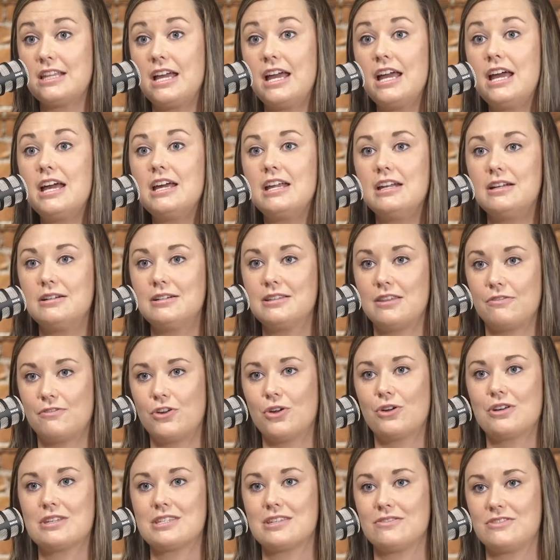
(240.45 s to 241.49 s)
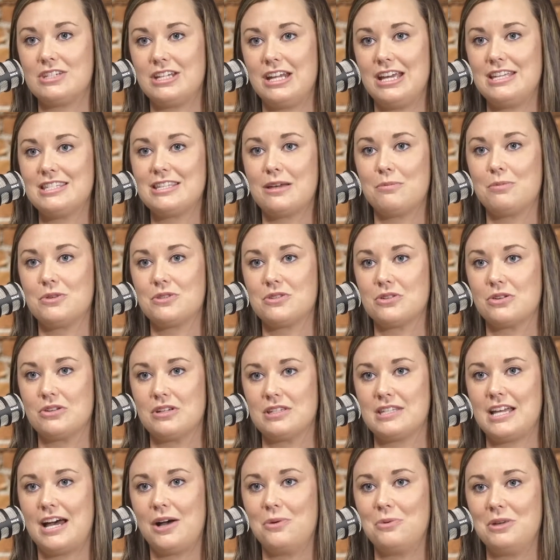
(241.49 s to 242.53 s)
And then the focus of today's episode
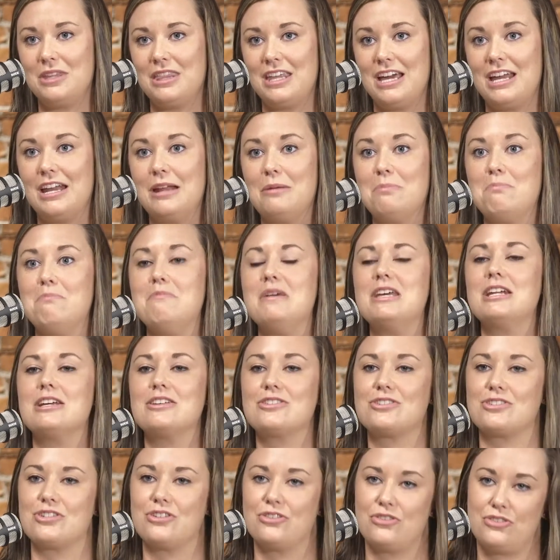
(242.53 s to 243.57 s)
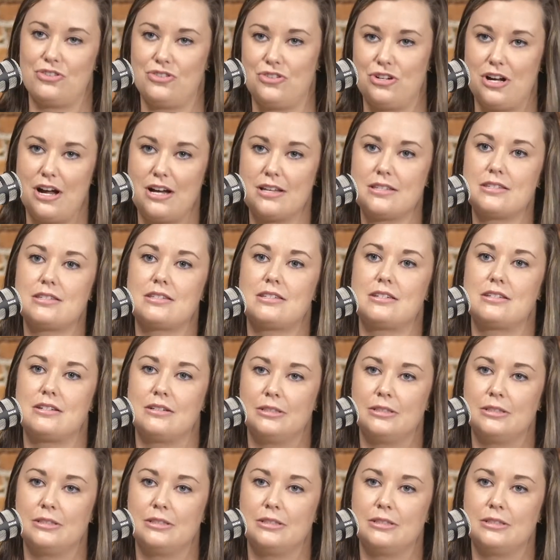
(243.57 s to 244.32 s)
is how we then administer the trust.